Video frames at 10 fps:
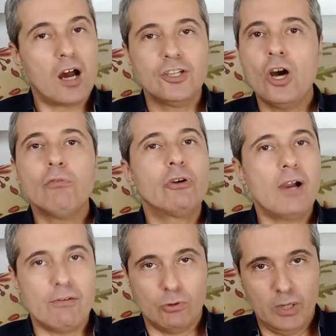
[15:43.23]
are not
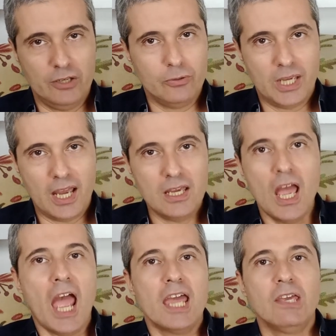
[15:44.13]
for everyone,
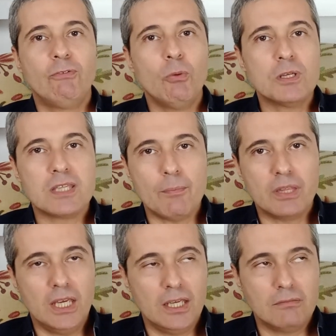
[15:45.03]
okay? If you want
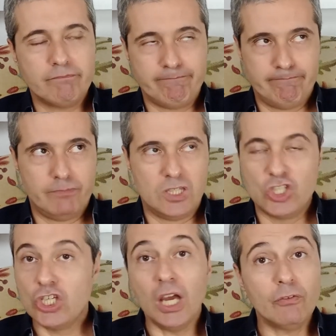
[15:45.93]
something
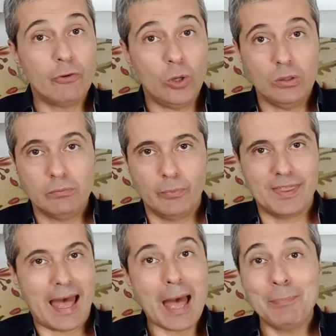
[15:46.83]
cheerful,
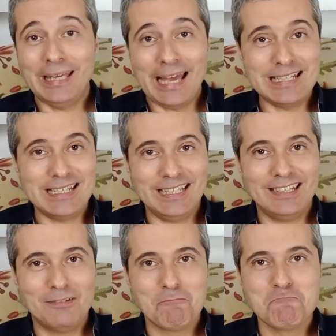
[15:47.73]
with a happy
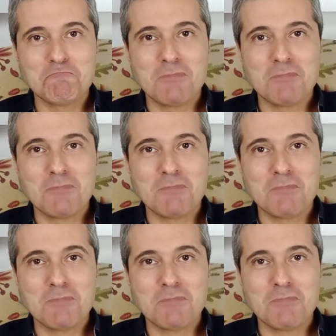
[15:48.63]
ending,